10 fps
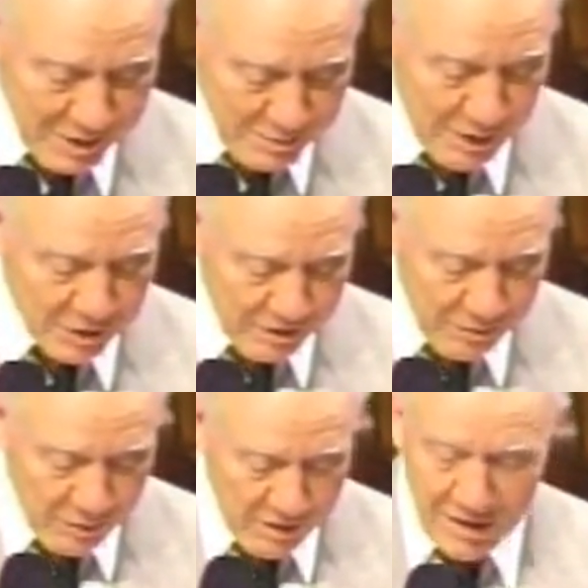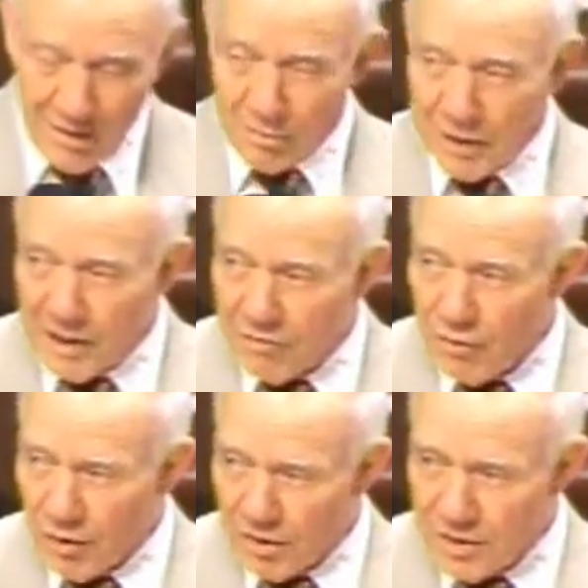especially for bringing
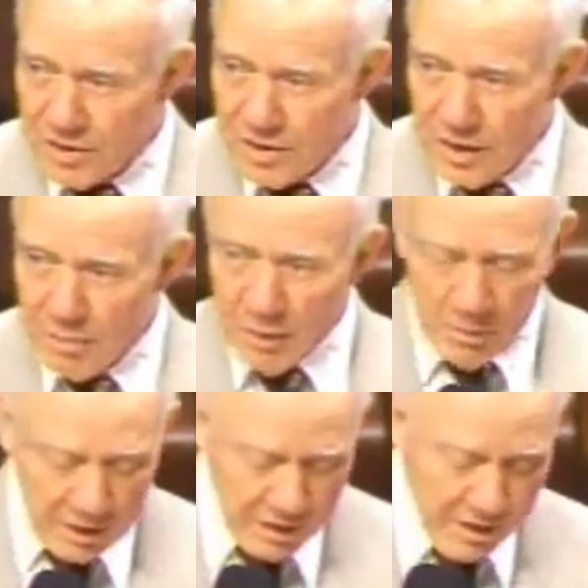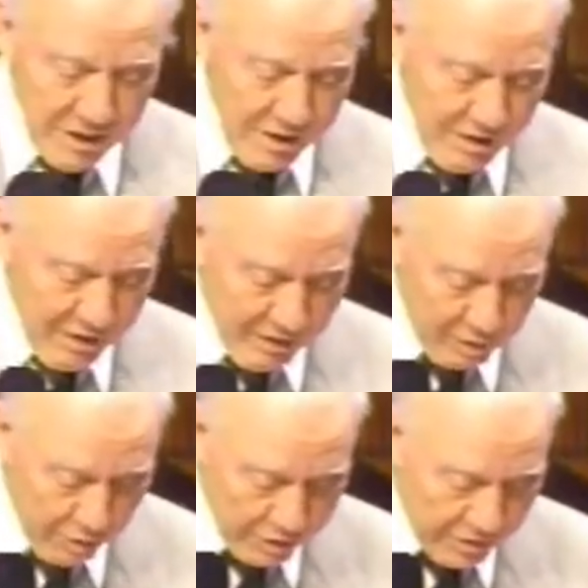forth this amendment. In
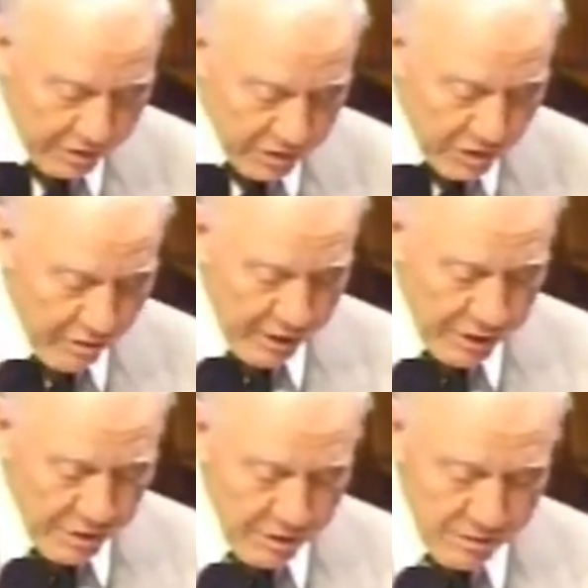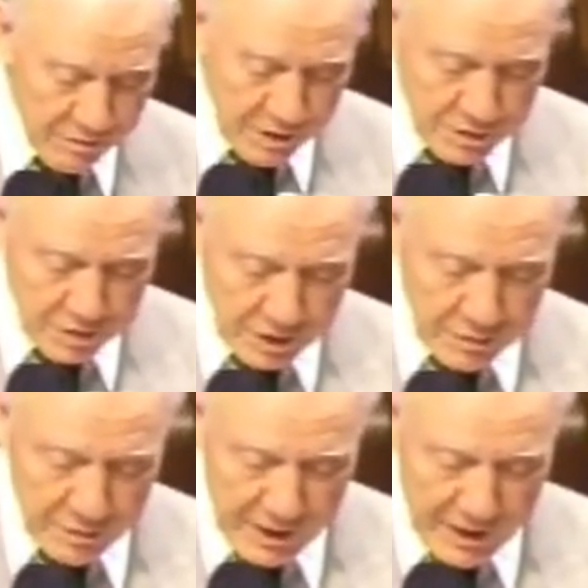the course of consideration of
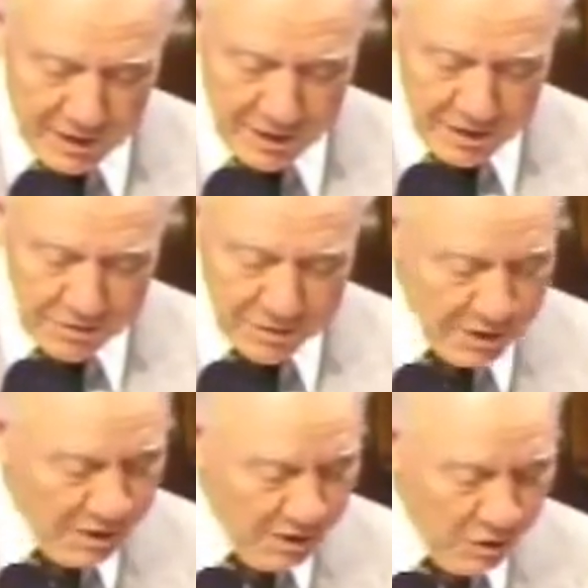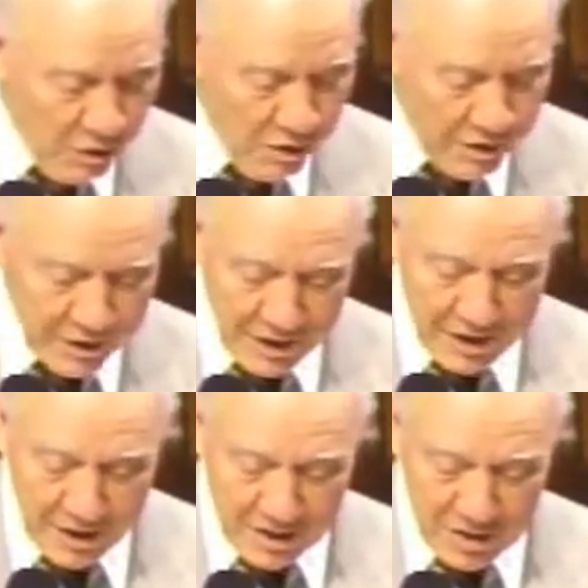legislation, we can't think of all
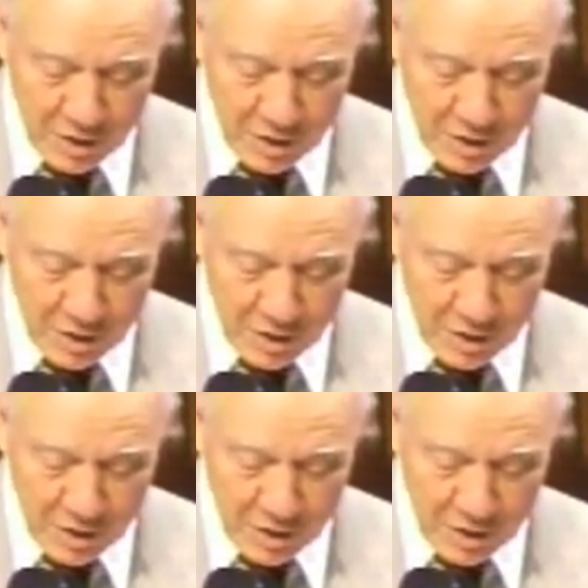the